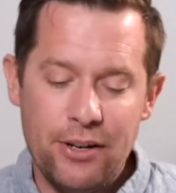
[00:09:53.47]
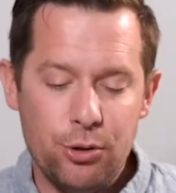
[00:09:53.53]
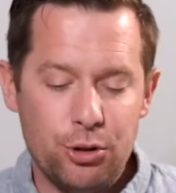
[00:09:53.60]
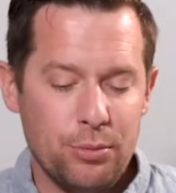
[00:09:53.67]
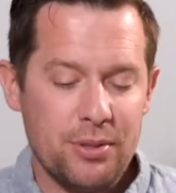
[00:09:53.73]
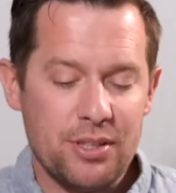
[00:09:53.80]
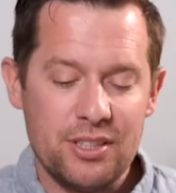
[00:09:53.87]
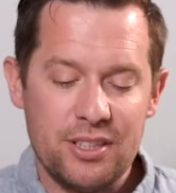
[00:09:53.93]
and do
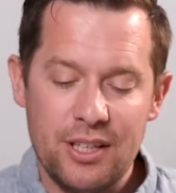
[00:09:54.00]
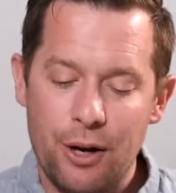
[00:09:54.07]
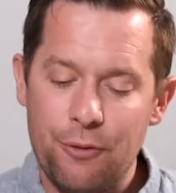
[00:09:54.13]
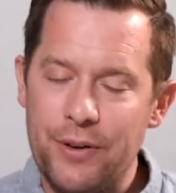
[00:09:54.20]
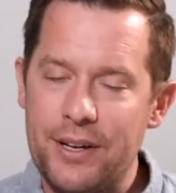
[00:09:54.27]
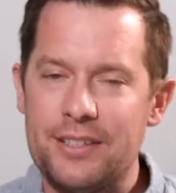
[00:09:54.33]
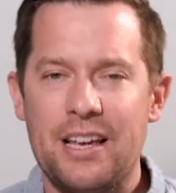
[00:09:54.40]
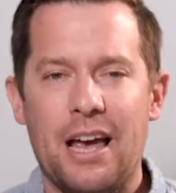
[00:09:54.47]
some
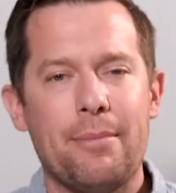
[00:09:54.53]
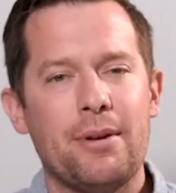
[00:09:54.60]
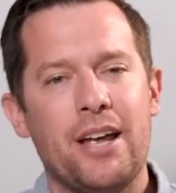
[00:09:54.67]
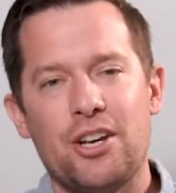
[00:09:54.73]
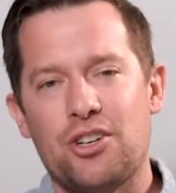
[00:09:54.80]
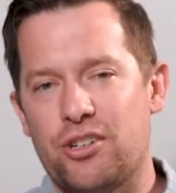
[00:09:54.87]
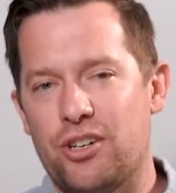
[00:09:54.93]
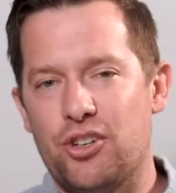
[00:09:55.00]

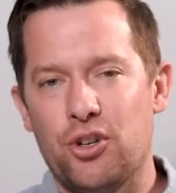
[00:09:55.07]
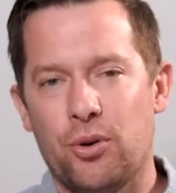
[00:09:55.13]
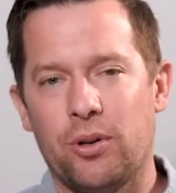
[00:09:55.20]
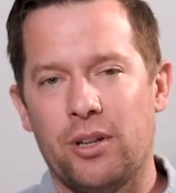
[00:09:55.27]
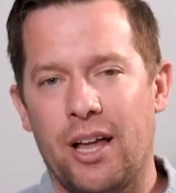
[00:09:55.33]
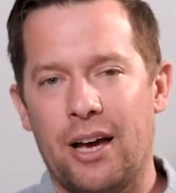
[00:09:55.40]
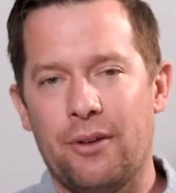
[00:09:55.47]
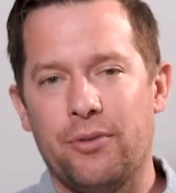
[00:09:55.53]
self-examination in
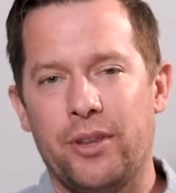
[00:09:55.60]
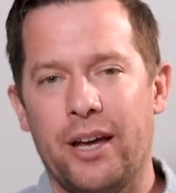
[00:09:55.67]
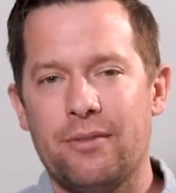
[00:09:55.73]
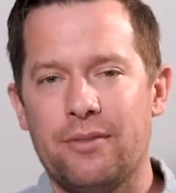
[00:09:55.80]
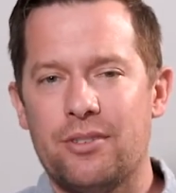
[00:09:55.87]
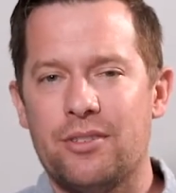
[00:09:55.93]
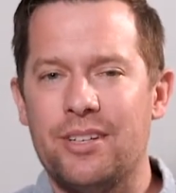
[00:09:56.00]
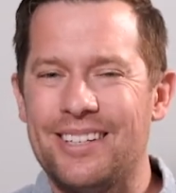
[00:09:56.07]
your life?
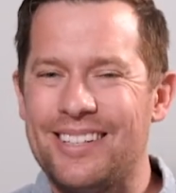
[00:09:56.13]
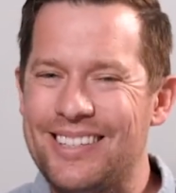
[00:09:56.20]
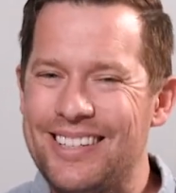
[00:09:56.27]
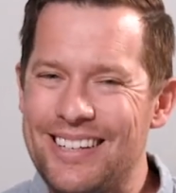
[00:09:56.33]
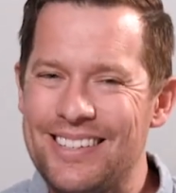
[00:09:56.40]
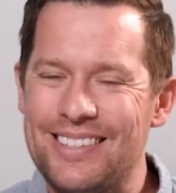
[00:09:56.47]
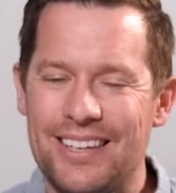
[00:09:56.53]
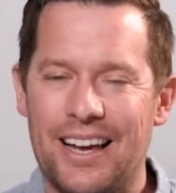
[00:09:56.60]
That this
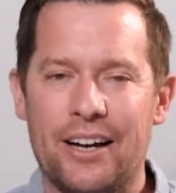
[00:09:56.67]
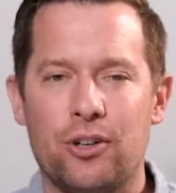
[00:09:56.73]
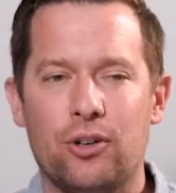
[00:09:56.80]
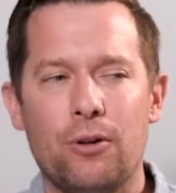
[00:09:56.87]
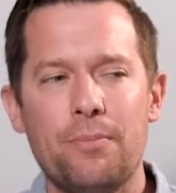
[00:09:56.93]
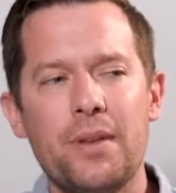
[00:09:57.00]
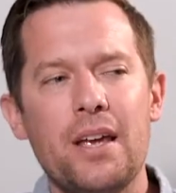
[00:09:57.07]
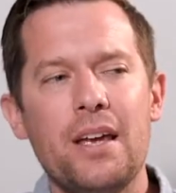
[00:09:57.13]
sin
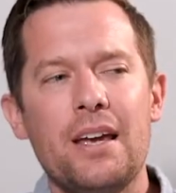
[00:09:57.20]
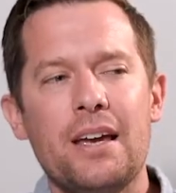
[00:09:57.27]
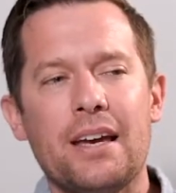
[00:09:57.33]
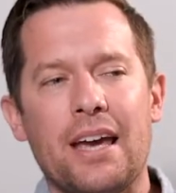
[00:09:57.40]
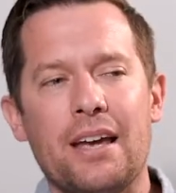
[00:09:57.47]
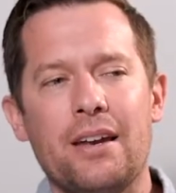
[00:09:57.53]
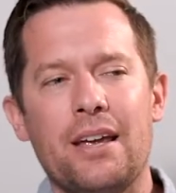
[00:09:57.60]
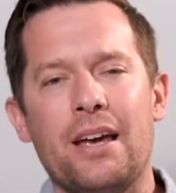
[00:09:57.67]
cycle,
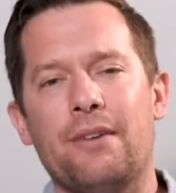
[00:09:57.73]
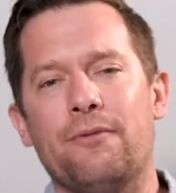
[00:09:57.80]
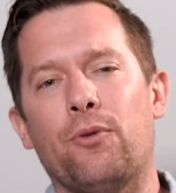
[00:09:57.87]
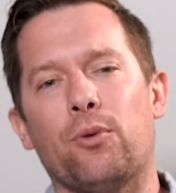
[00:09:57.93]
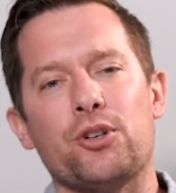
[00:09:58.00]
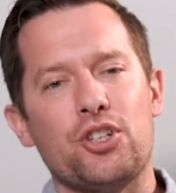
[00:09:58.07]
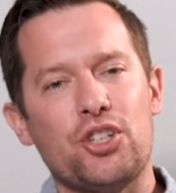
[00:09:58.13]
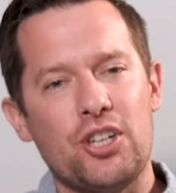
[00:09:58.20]
it
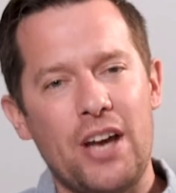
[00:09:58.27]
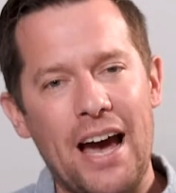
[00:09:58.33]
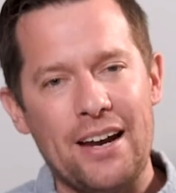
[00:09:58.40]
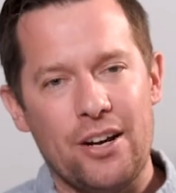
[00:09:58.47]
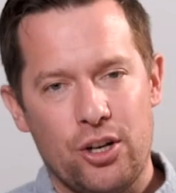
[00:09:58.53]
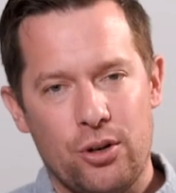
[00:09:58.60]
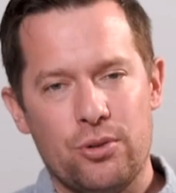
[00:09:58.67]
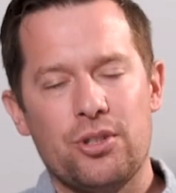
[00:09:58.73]

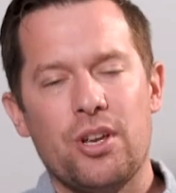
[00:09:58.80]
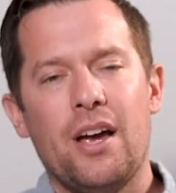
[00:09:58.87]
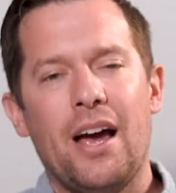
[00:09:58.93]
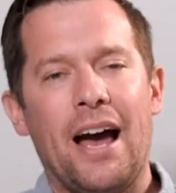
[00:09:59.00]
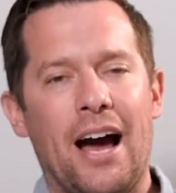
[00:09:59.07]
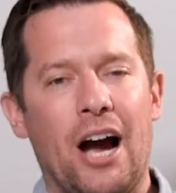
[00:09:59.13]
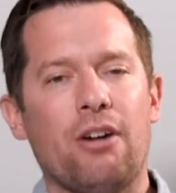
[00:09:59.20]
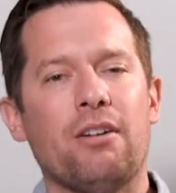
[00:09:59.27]
foreshadows
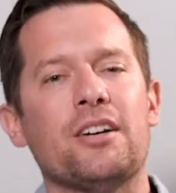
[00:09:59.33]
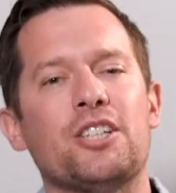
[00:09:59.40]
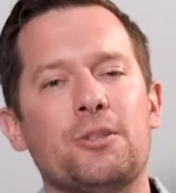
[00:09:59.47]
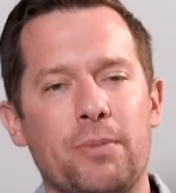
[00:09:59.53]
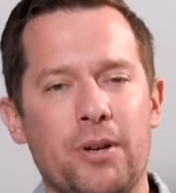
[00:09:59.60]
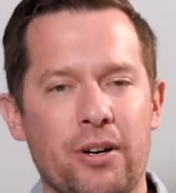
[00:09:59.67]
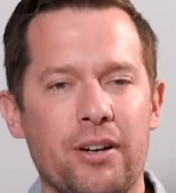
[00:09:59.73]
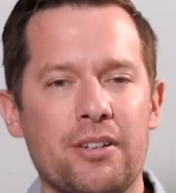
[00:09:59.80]
our
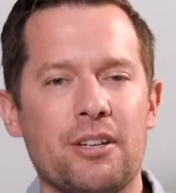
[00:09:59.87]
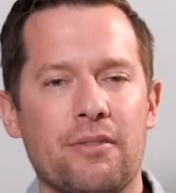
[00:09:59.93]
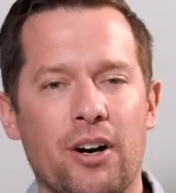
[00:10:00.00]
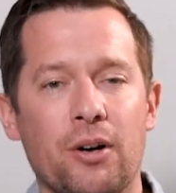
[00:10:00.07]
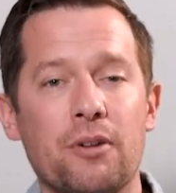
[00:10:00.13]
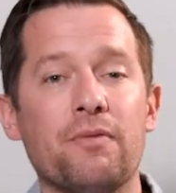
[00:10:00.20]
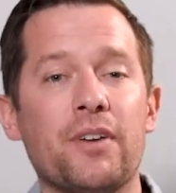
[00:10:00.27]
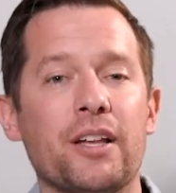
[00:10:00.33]
experience of
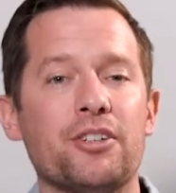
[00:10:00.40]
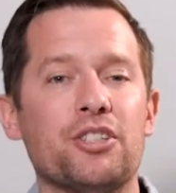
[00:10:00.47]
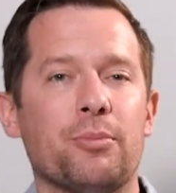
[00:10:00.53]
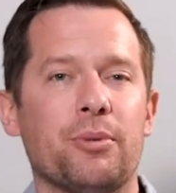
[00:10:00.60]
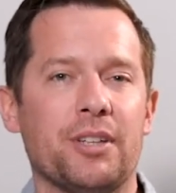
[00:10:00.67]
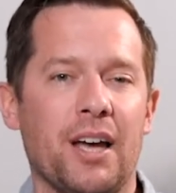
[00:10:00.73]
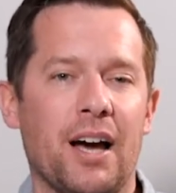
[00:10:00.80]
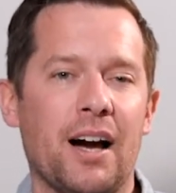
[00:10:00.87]
our own
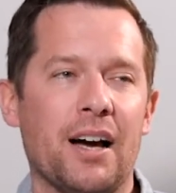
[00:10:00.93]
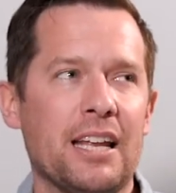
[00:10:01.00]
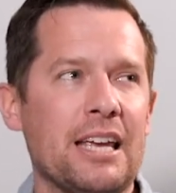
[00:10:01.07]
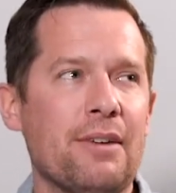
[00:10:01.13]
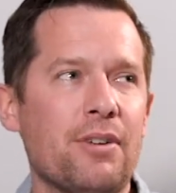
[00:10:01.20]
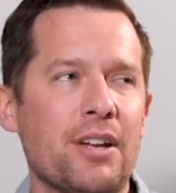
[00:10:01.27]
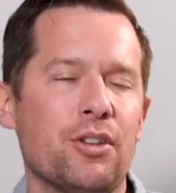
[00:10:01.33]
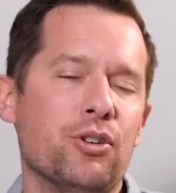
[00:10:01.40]
fellowship with God,
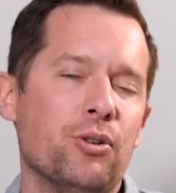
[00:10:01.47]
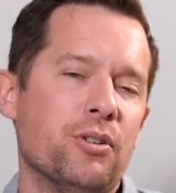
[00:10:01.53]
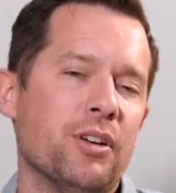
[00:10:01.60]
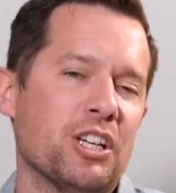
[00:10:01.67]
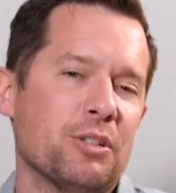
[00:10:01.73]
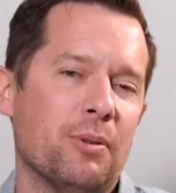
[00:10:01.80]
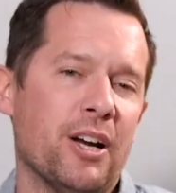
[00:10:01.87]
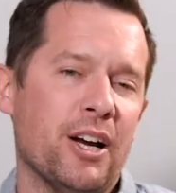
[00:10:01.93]
even in the New
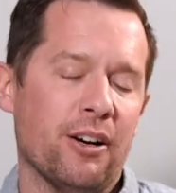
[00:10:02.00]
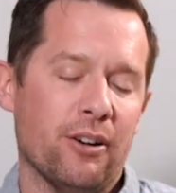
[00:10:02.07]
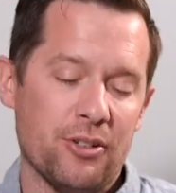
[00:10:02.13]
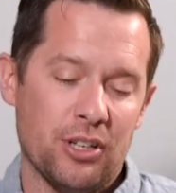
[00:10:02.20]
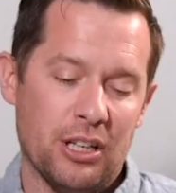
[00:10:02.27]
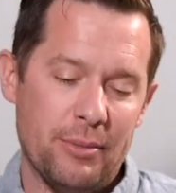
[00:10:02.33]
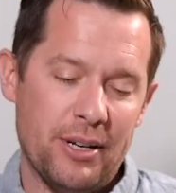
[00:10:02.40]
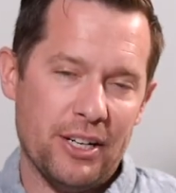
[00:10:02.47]
Testament era.
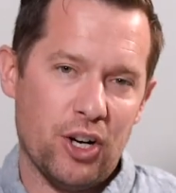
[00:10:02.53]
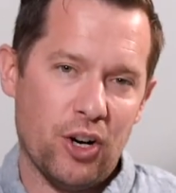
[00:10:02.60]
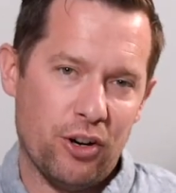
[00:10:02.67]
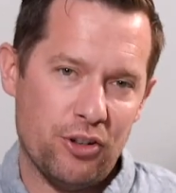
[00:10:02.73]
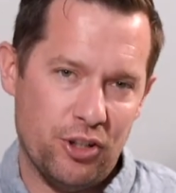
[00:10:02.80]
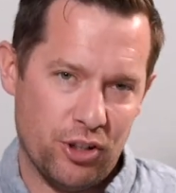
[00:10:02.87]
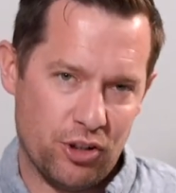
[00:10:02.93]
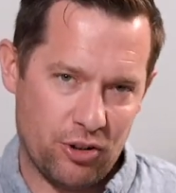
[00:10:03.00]
So let me
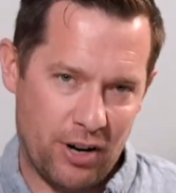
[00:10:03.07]
encourage you to